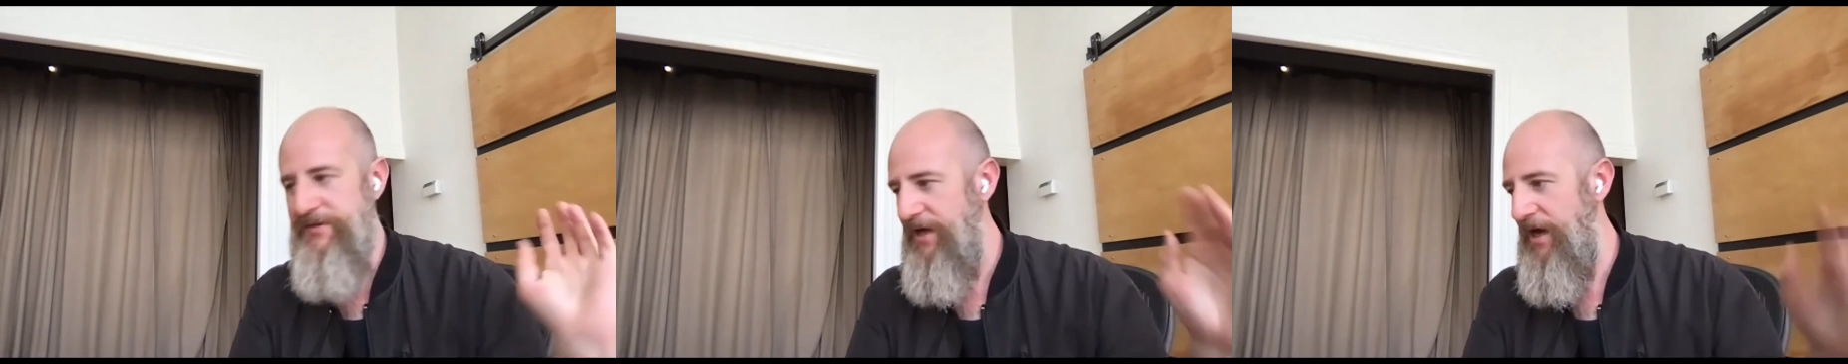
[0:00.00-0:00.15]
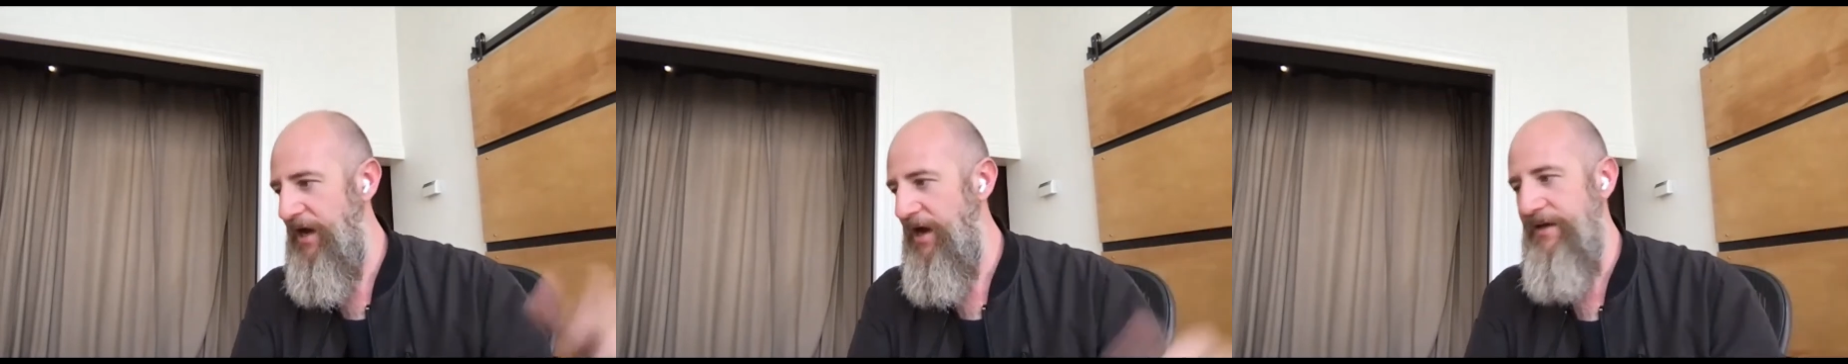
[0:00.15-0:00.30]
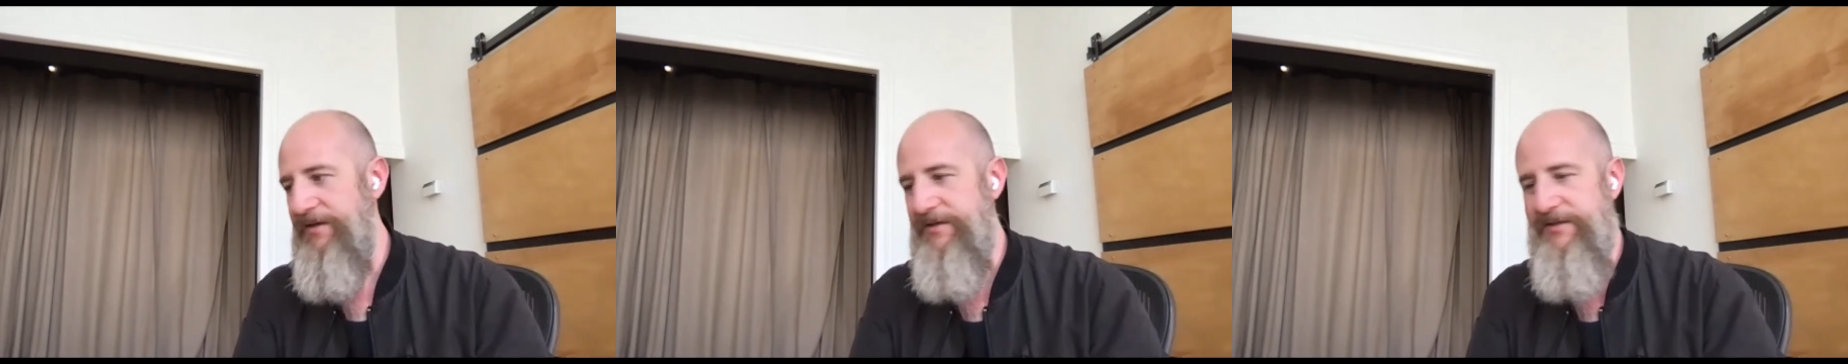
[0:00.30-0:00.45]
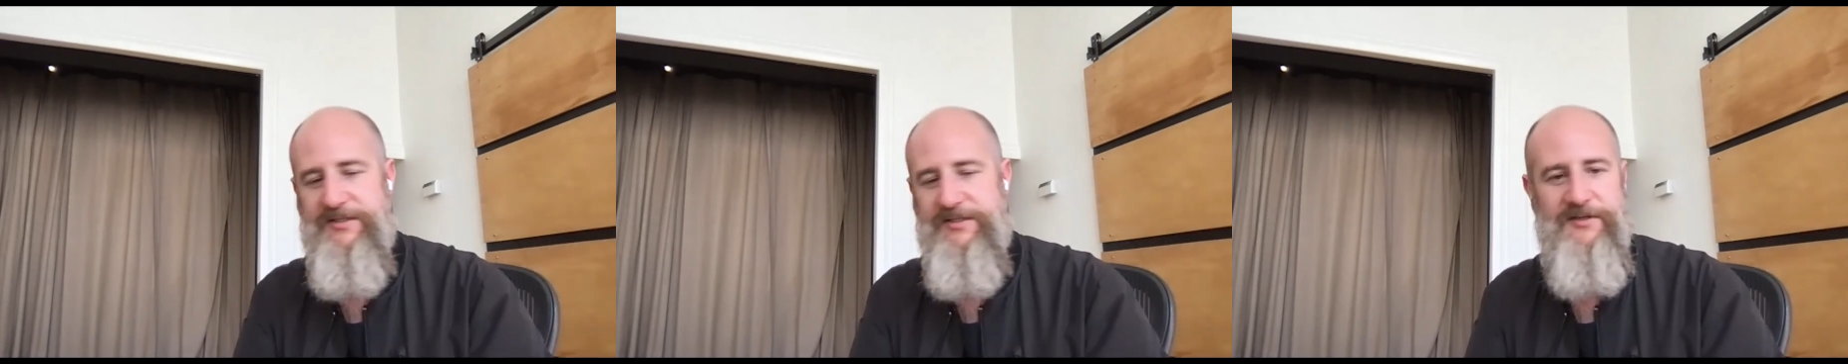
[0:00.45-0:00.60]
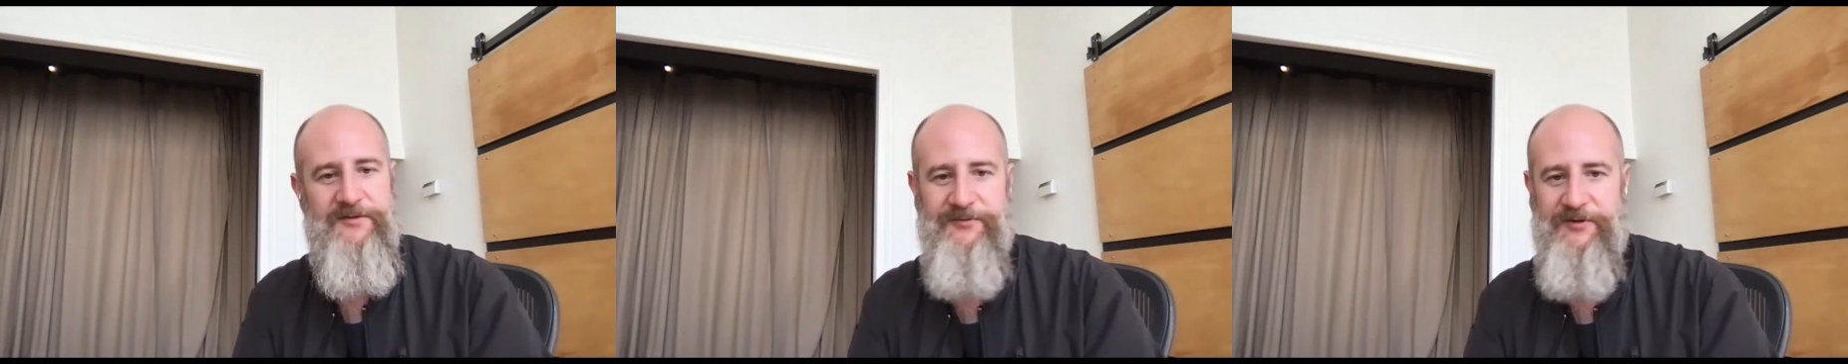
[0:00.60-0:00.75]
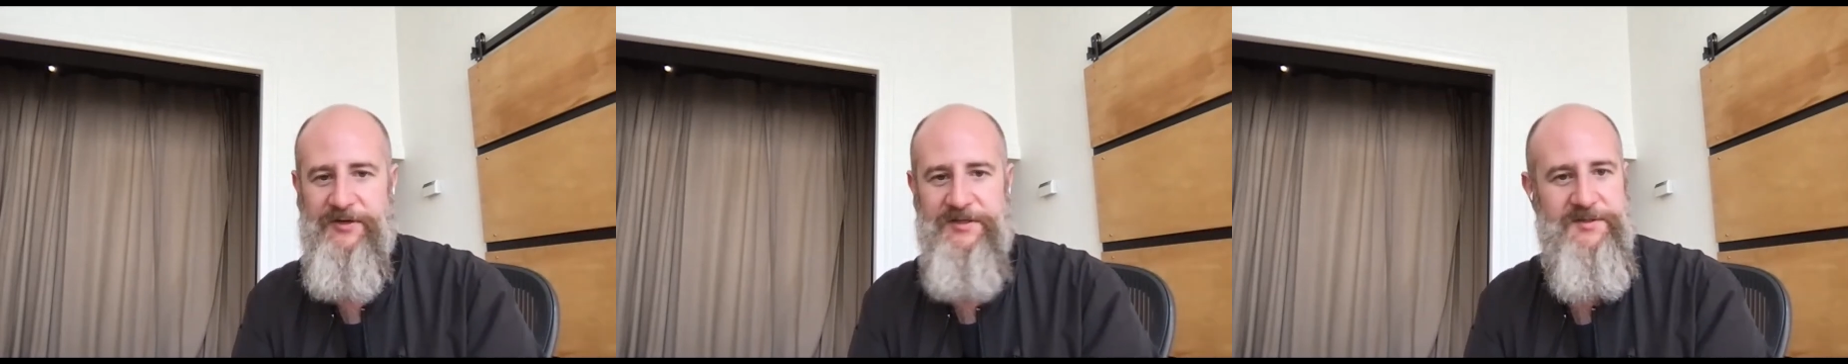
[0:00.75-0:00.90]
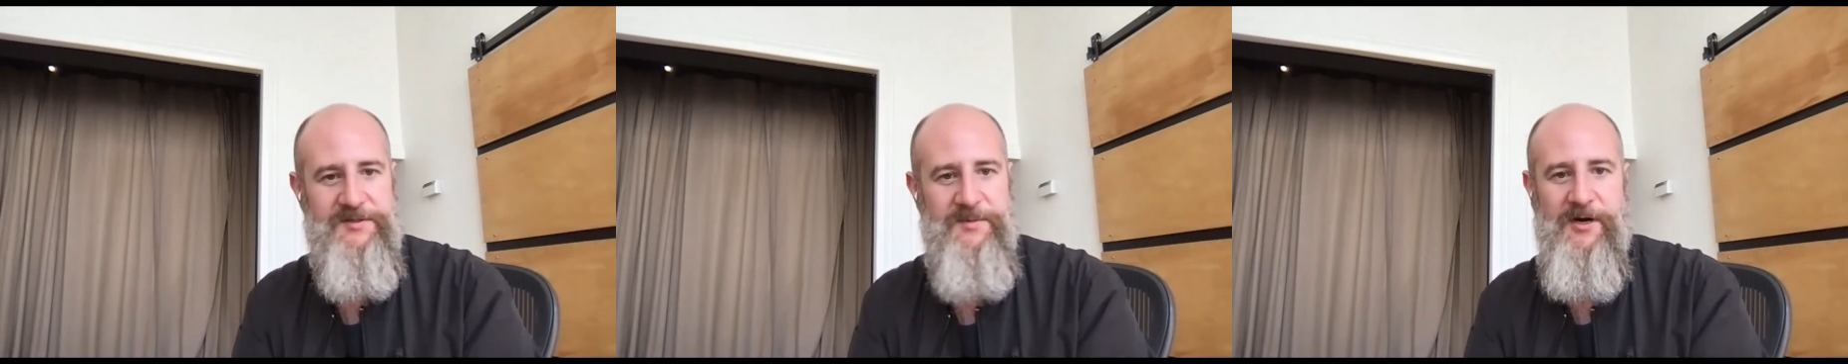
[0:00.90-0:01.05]
guys, still
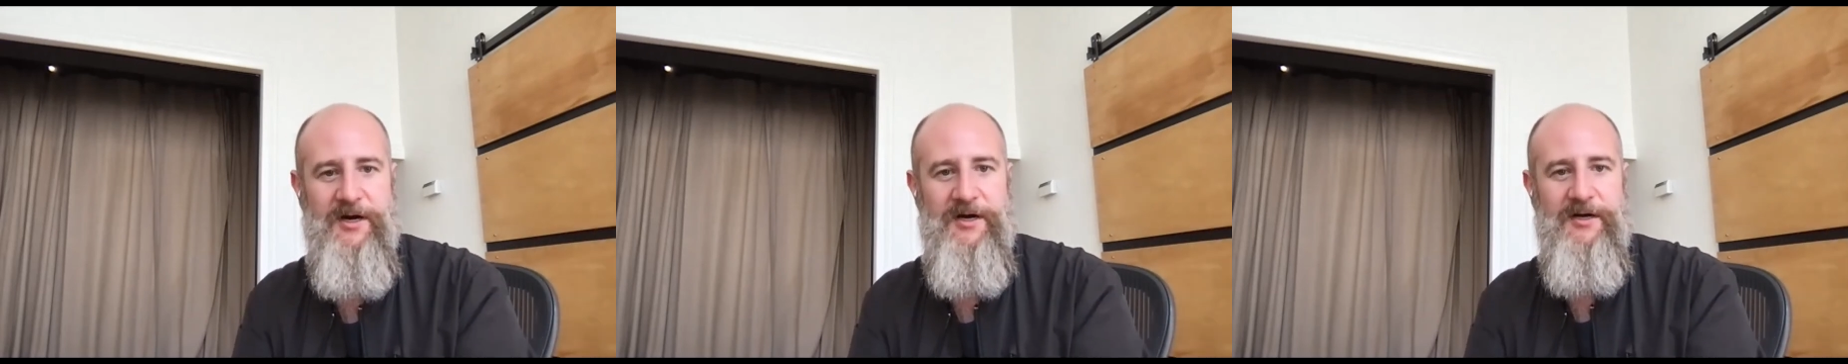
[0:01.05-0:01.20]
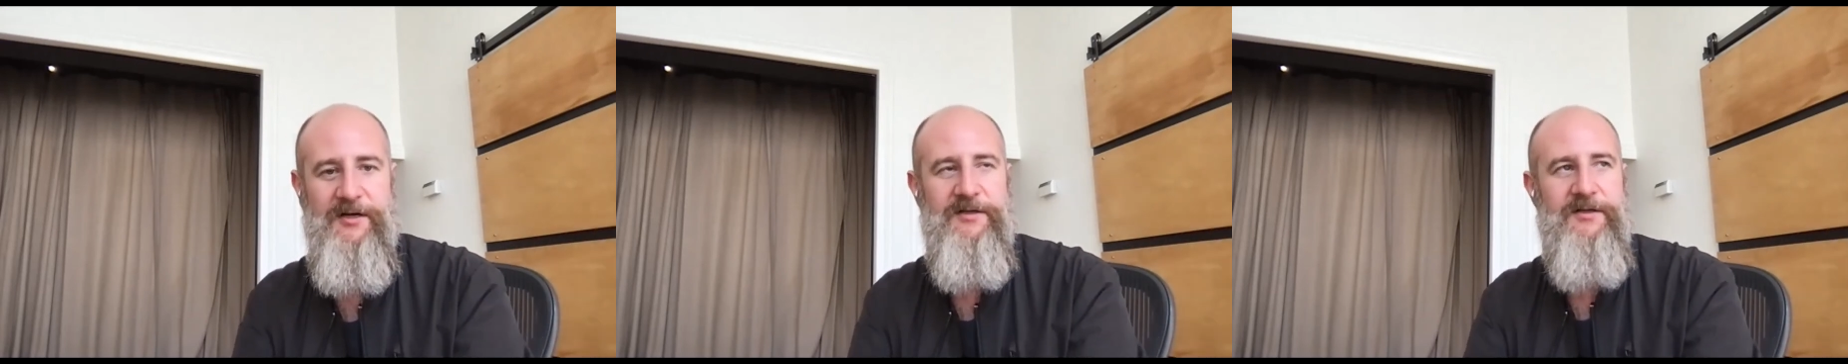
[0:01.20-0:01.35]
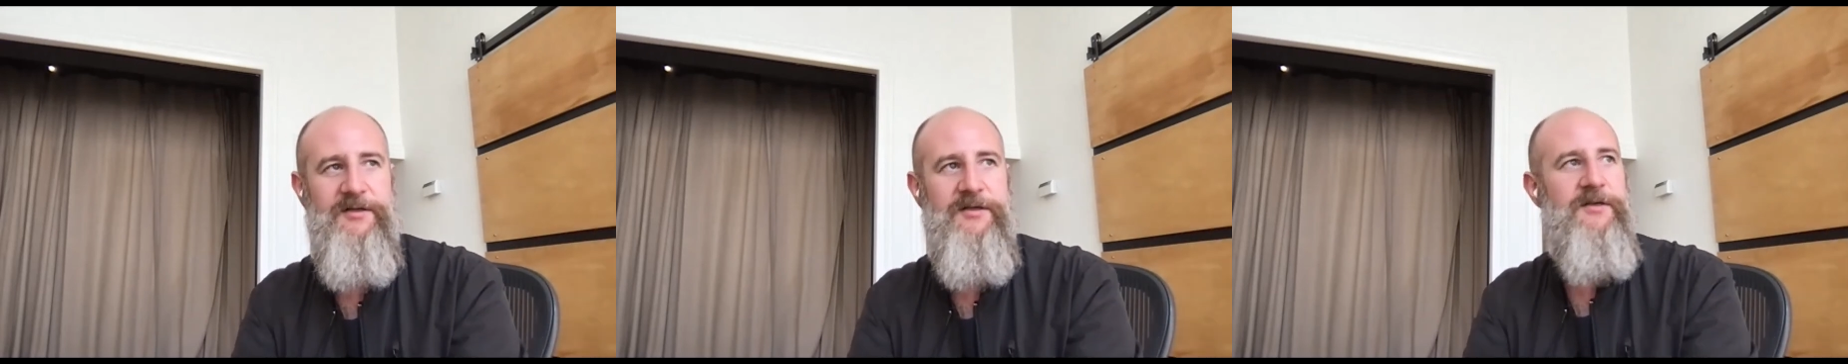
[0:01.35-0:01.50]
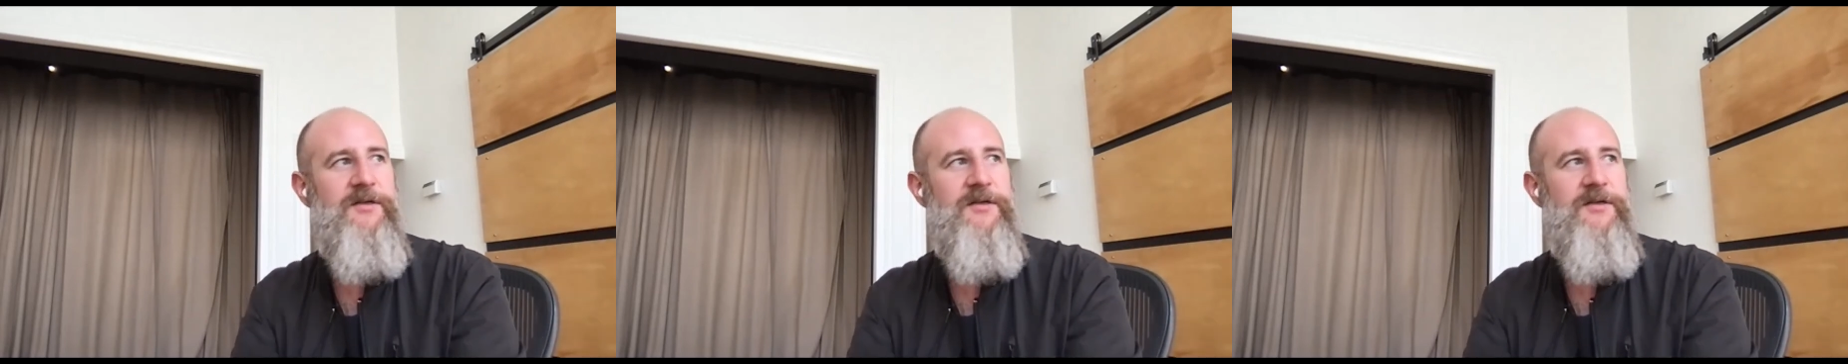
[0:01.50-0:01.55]
friends of mine.